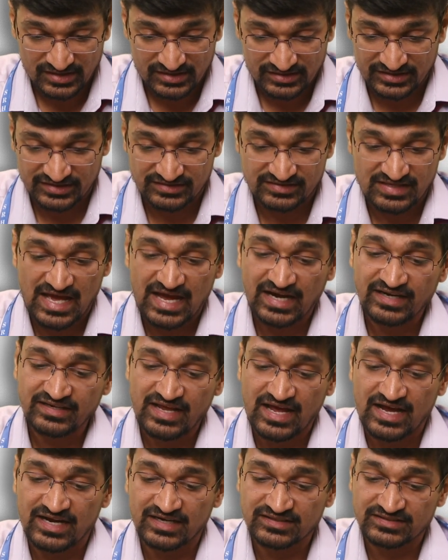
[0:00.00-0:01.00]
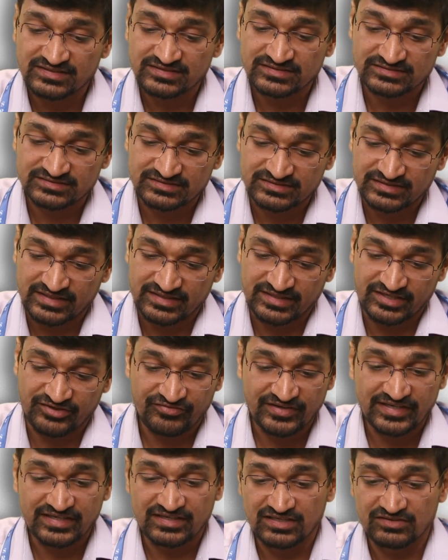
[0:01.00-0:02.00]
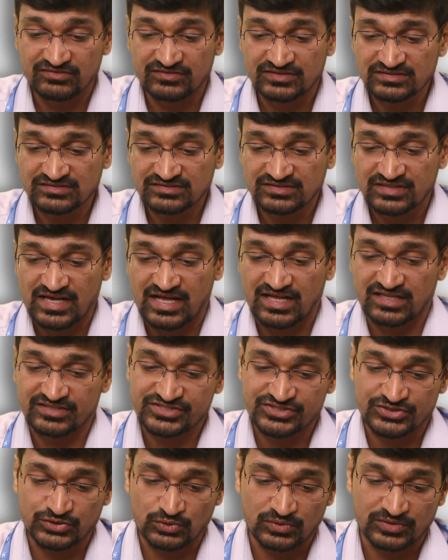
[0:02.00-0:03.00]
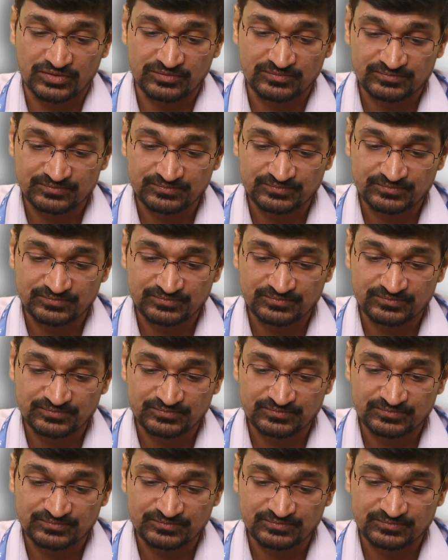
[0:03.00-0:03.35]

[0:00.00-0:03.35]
These act at different levels as shown.